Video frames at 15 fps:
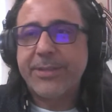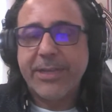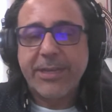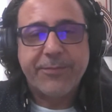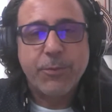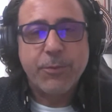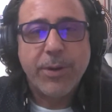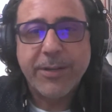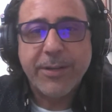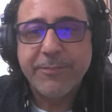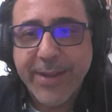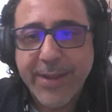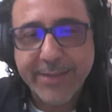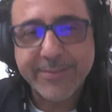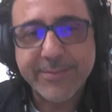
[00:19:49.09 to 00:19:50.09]
And if you want to
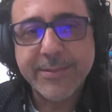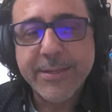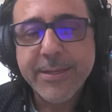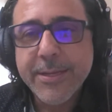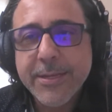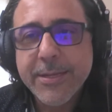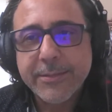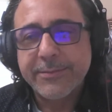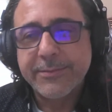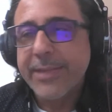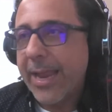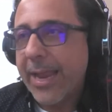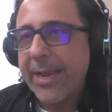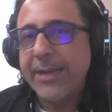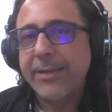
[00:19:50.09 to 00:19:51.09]
invest,
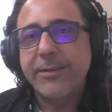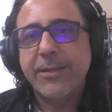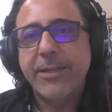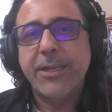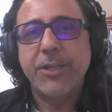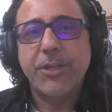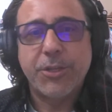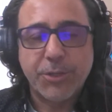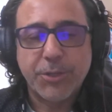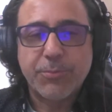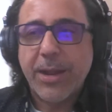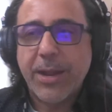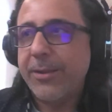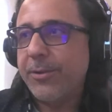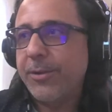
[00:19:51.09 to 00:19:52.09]
then you could
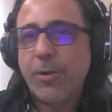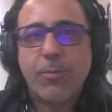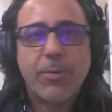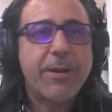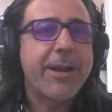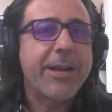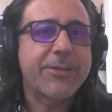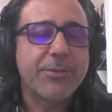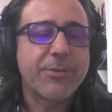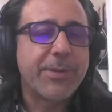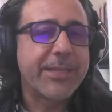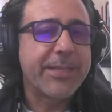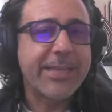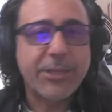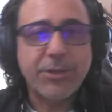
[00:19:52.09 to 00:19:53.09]
grab, whatever extra
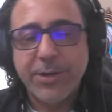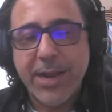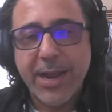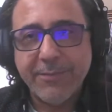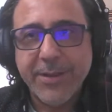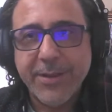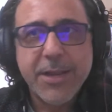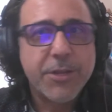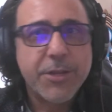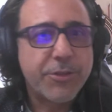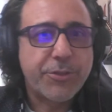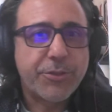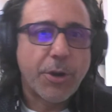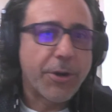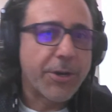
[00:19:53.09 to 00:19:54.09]
money that you have,
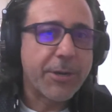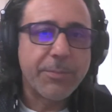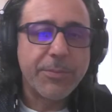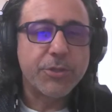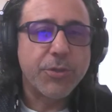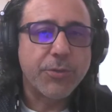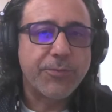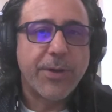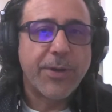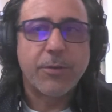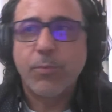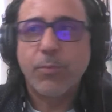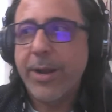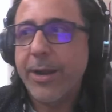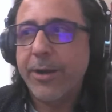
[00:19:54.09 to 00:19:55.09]
starting a mutual
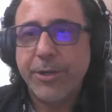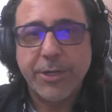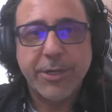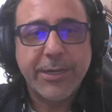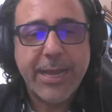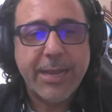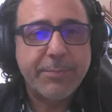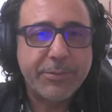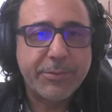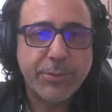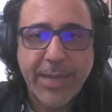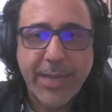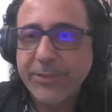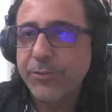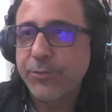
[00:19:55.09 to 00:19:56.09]
fund where you're going to get
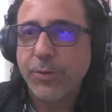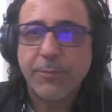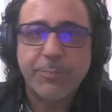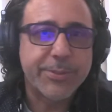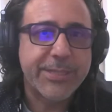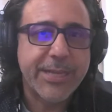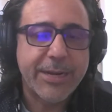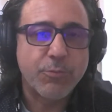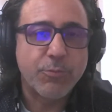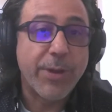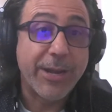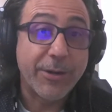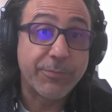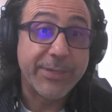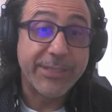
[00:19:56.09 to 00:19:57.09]
between 8 to 12%
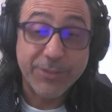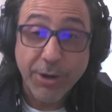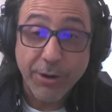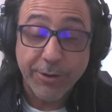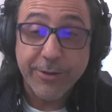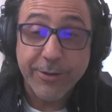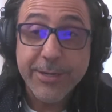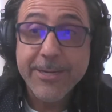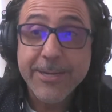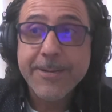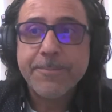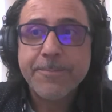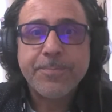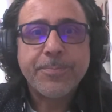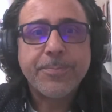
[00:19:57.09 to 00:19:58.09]
rate of return,
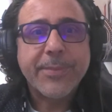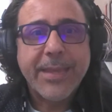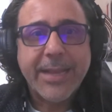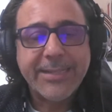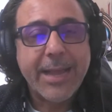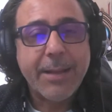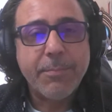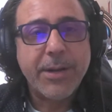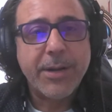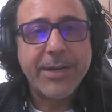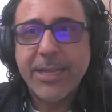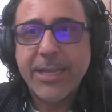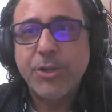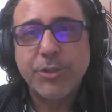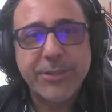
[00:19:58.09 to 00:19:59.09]
and that money,
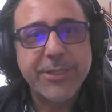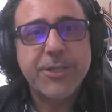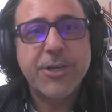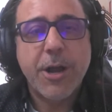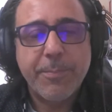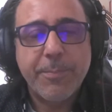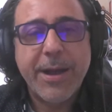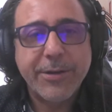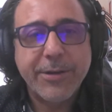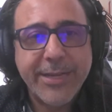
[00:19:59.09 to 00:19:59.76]
and using compound